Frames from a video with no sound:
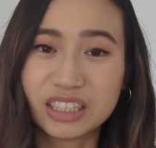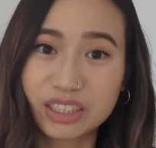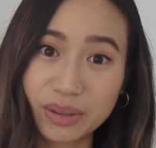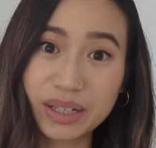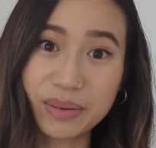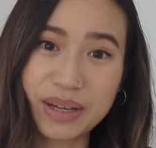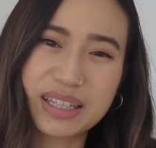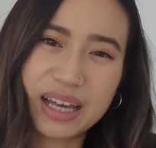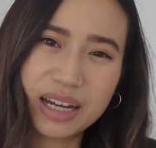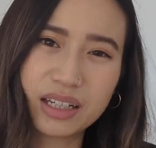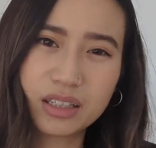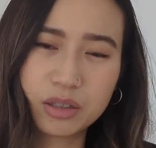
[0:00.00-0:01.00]
So anyways,
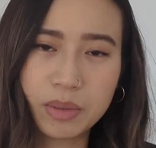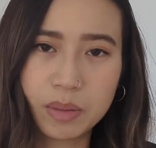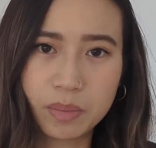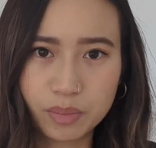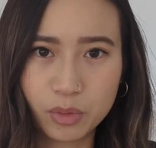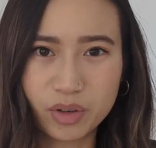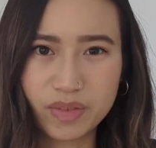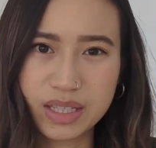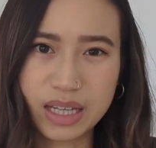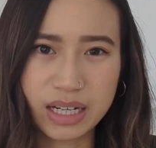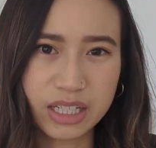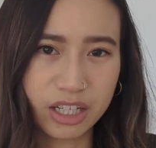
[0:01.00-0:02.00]
had a little bit more of a
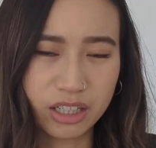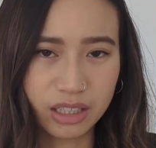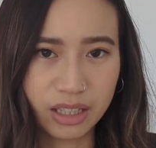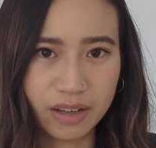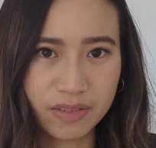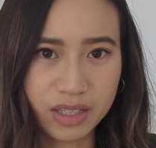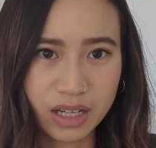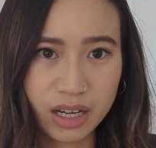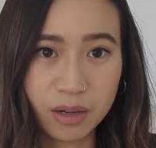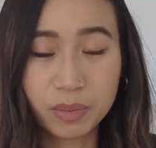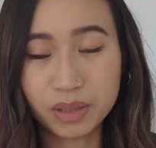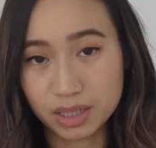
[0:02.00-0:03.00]
sedentary
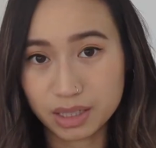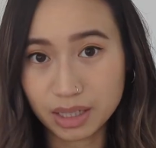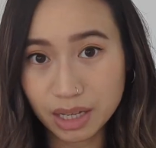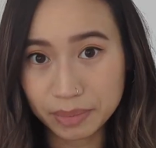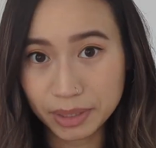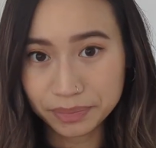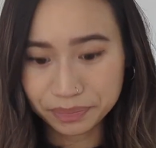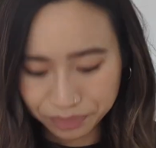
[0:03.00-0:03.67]
lifestyle plus climbing.